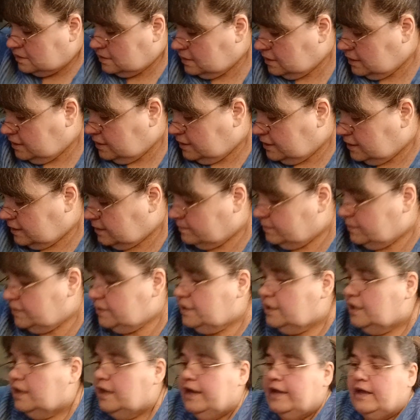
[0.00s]

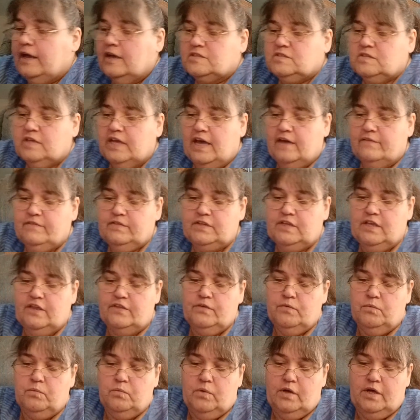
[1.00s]
I also have
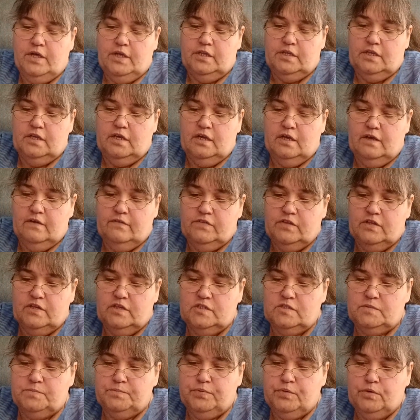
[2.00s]
another one of
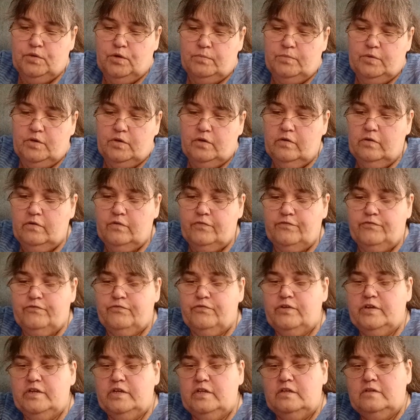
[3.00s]
this promo
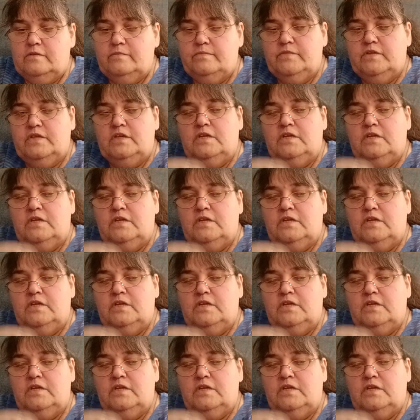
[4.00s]
frill